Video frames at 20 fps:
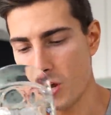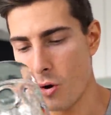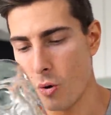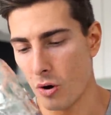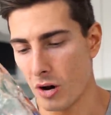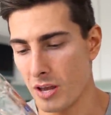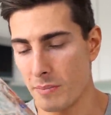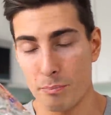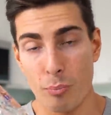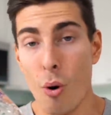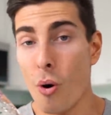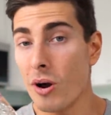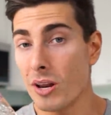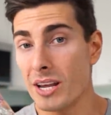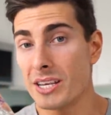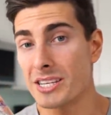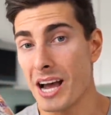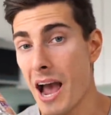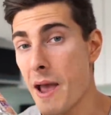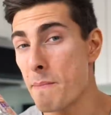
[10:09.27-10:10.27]
Or point
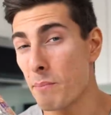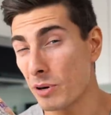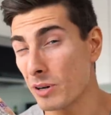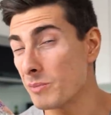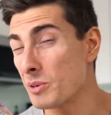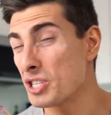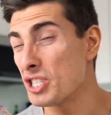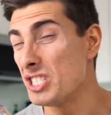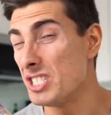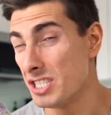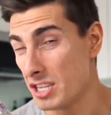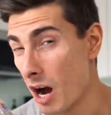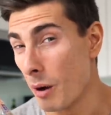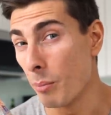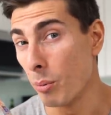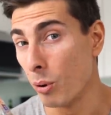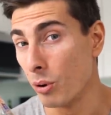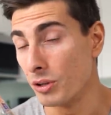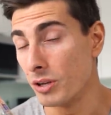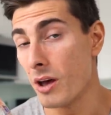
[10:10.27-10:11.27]
is, I pretty much
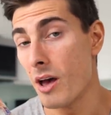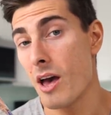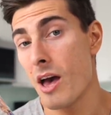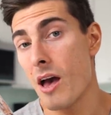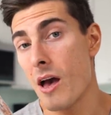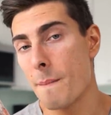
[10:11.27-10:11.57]
doubled